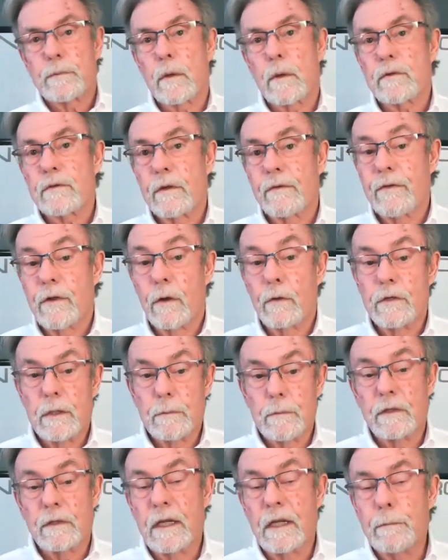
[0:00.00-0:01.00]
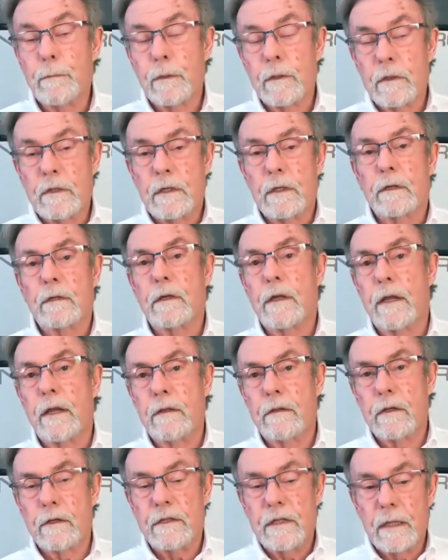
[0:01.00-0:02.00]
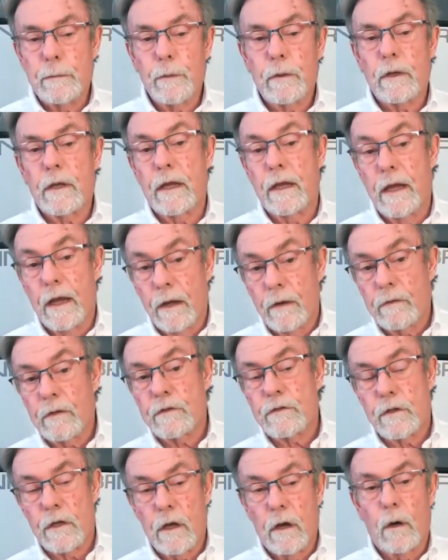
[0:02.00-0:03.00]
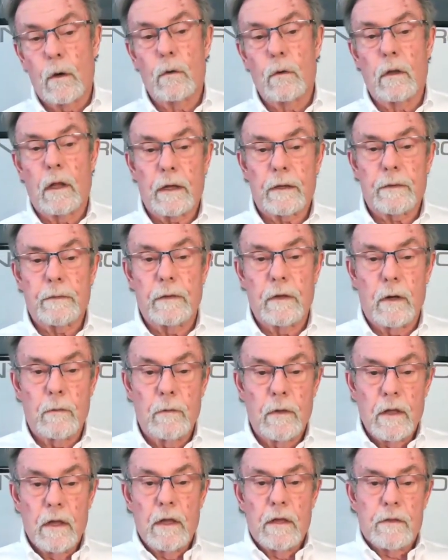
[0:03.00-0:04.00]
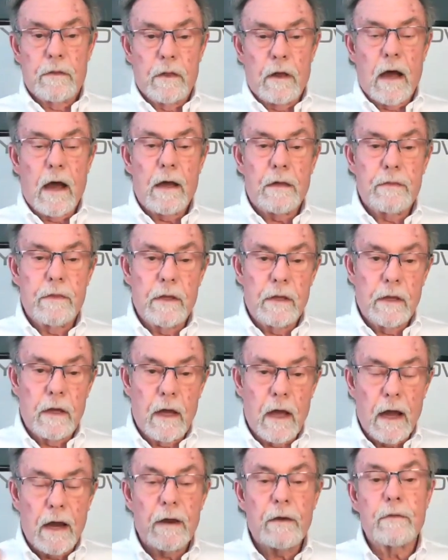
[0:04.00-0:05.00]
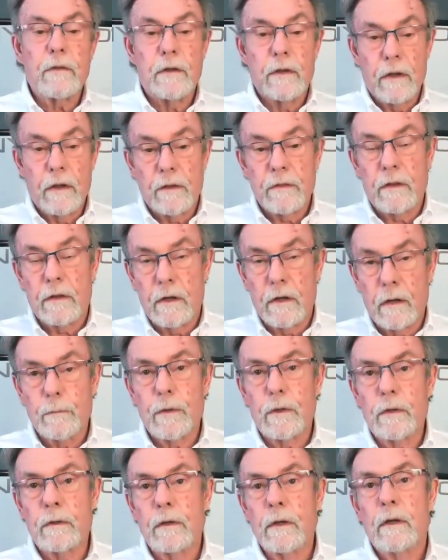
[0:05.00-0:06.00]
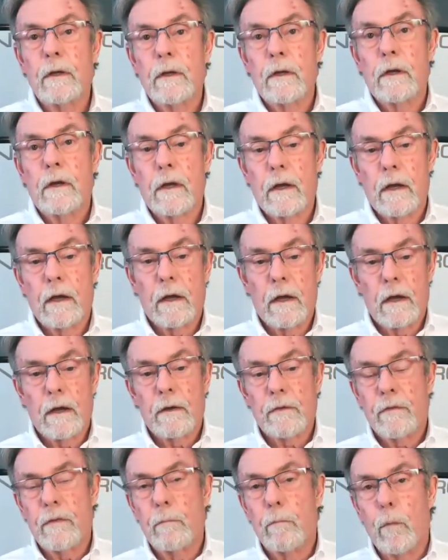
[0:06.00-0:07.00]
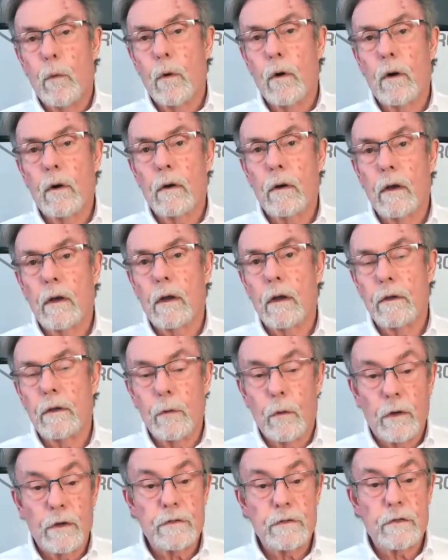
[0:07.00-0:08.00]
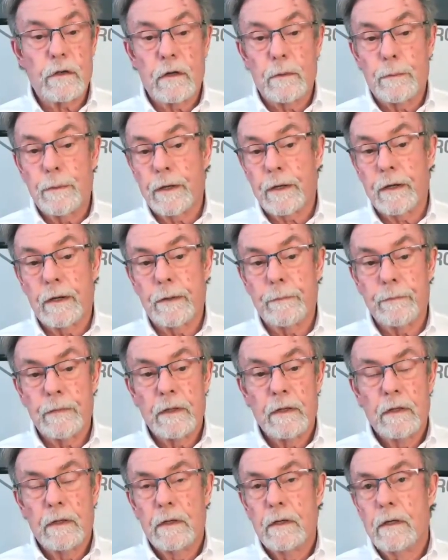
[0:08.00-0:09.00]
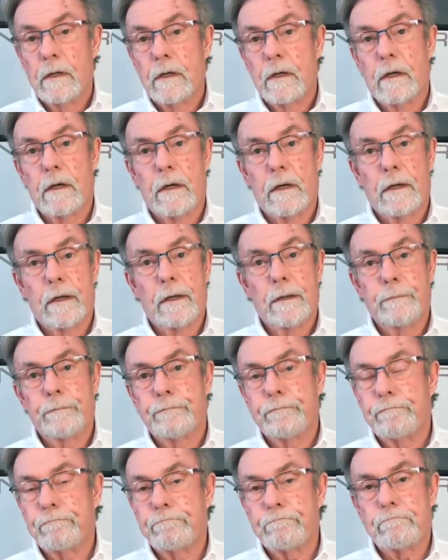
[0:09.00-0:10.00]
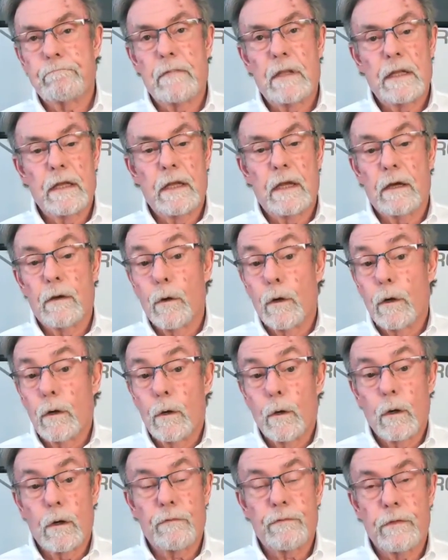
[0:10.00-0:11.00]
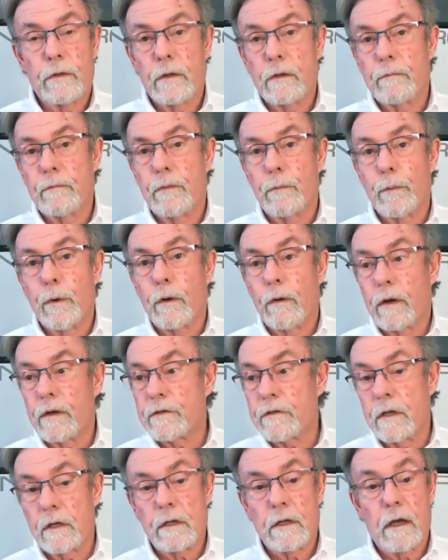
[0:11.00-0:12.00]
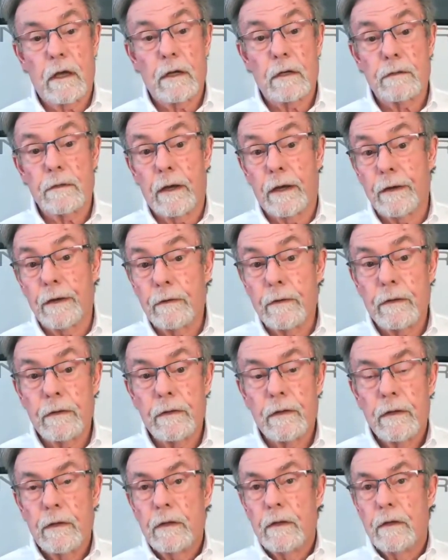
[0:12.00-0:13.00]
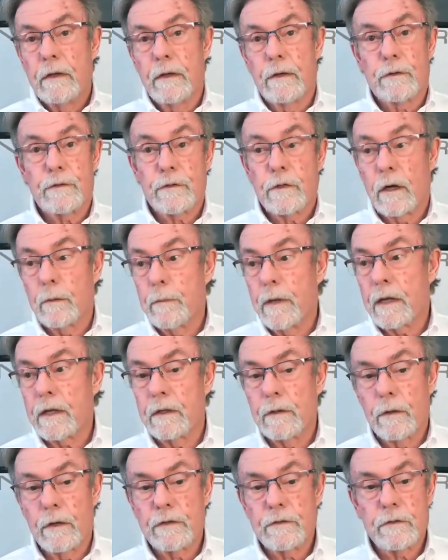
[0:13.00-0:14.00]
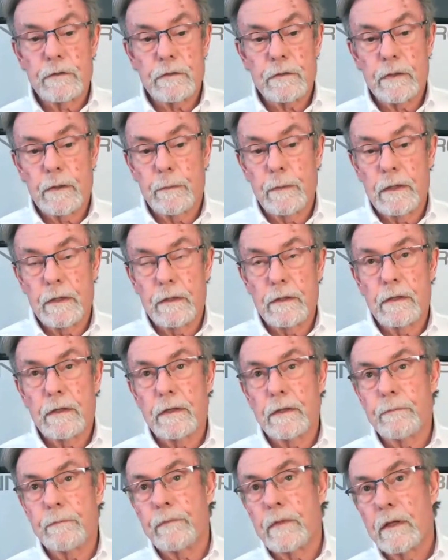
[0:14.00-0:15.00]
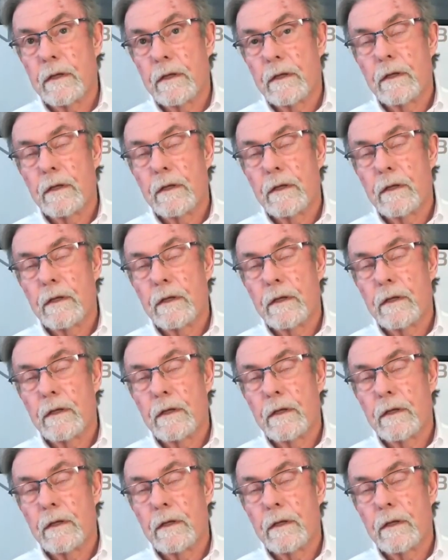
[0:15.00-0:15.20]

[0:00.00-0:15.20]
especially if you go deeper, the deeper the, deeper gear that you go, like you know, the the higher the the number, uh, the more uh, noise you're going to pick up. Uh, yeah, or or if the the rear end's getting kind of tired, you know, start making noises. I mean, the